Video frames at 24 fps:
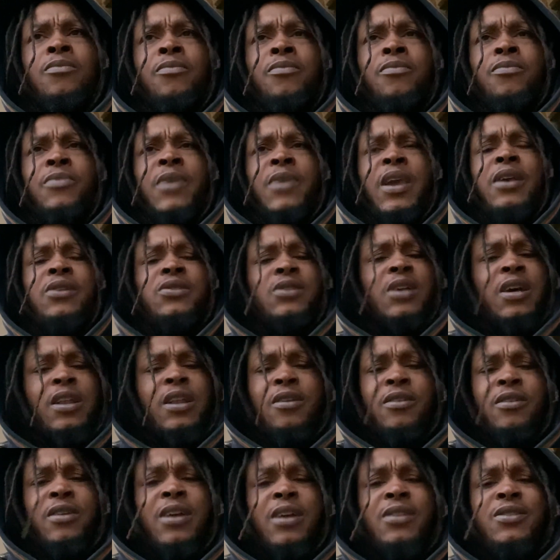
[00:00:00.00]
things that are
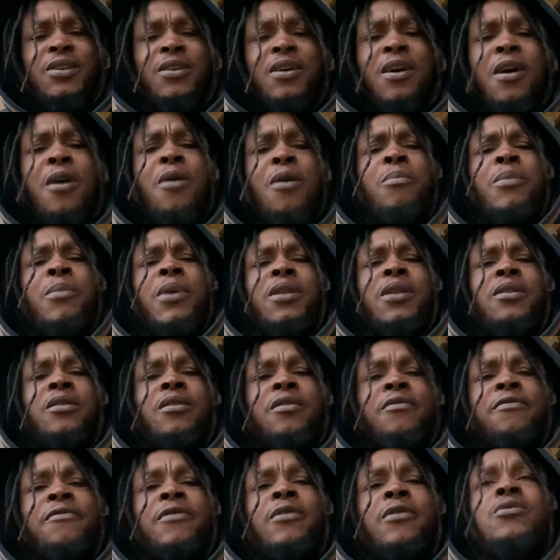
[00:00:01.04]
yet to come, meaning
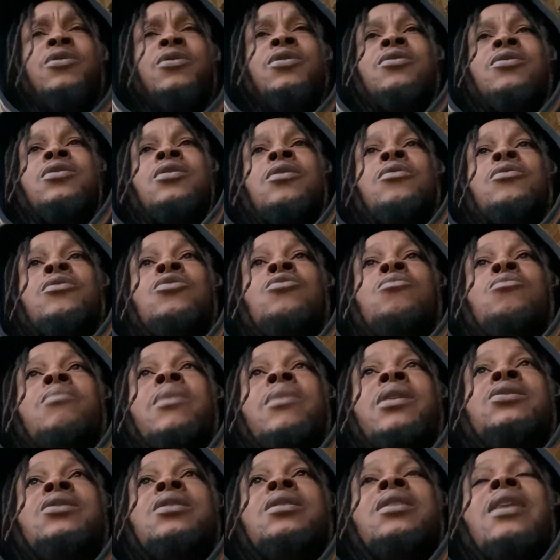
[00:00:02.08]
the future. So you
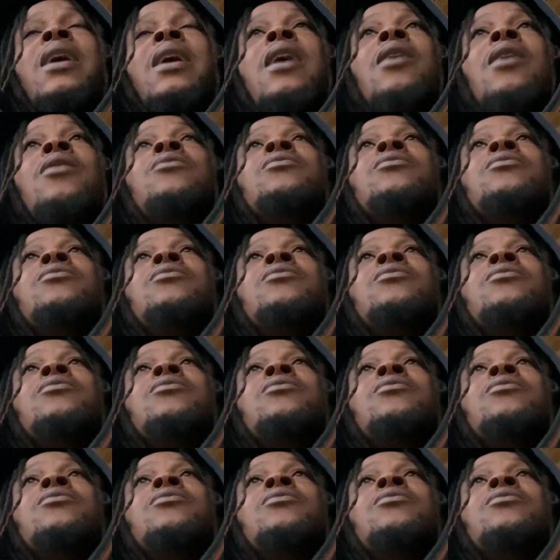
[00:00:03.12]
missing out